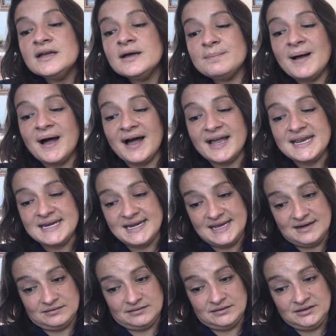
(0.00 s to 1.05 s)
pine
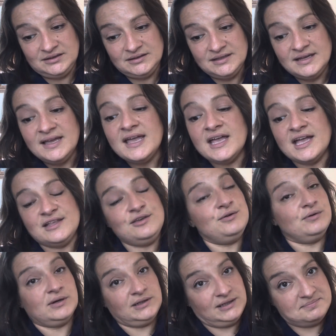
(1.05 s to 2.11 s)
needle, and
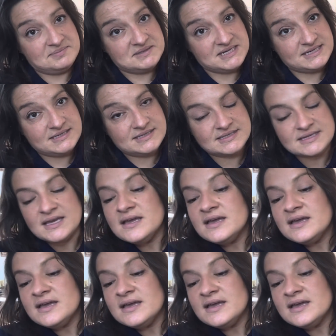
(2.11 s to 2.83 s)
eucalyptus.